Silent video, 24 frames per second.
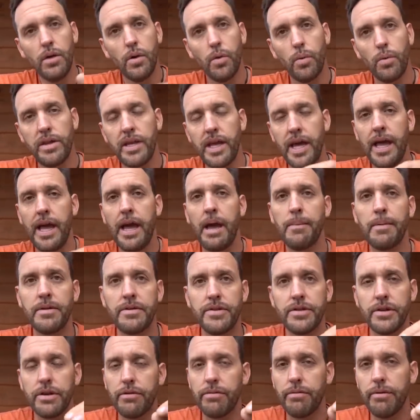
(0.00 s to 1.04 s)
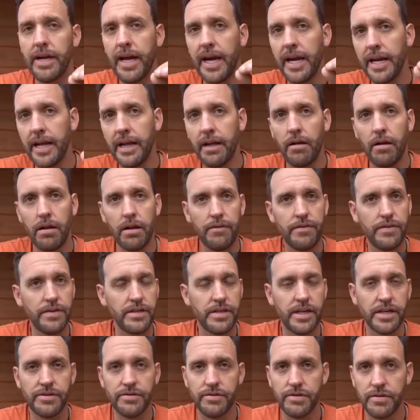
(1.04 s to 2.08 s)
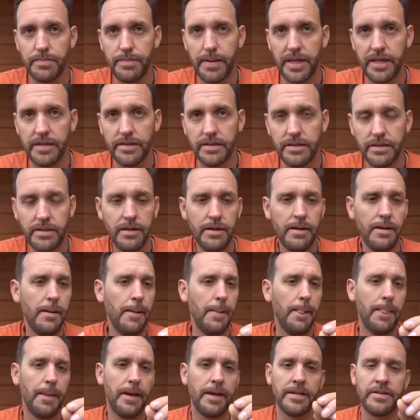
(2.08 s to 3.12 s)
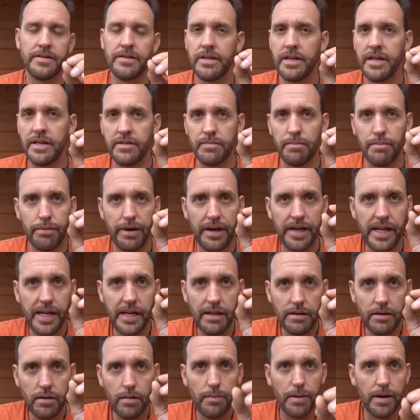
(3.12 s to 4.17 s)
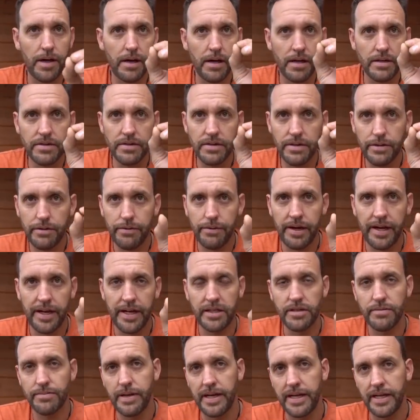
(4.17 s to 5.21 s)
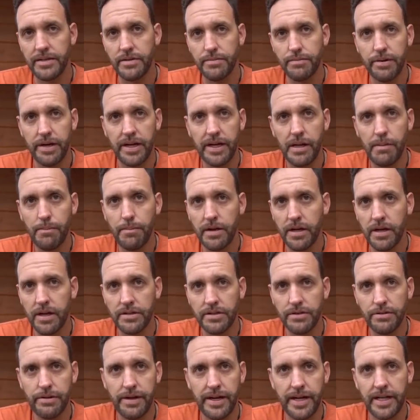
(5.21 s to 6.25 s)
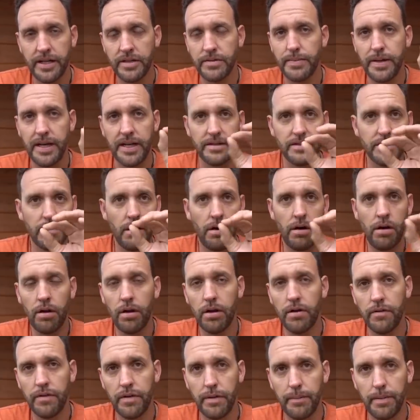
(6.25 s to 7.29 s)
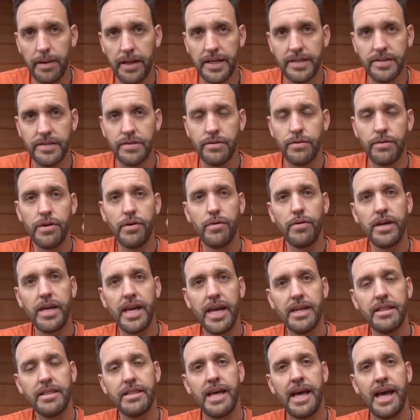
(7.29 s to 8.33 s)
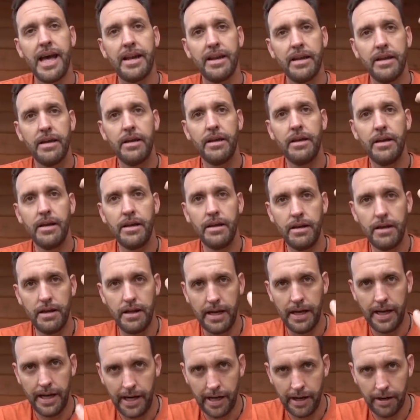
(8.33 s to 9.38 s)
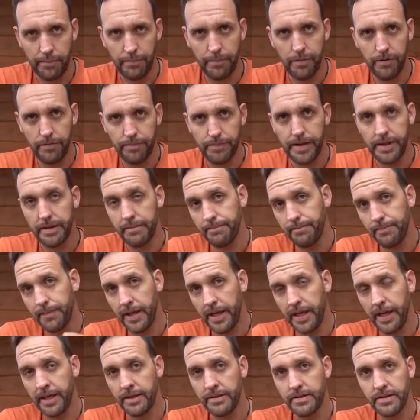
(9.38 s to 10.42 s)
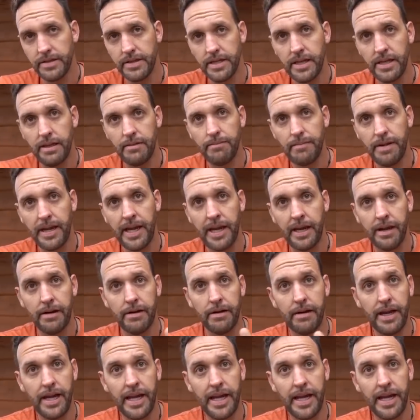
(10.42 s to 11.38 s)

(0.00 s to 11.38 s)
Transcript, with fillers: When that happens, you're creating all of this extra space. It's, it's breaking little bonds, creating space, breaking bonds, creating space, all over the place. So you get that air movement, hence the Air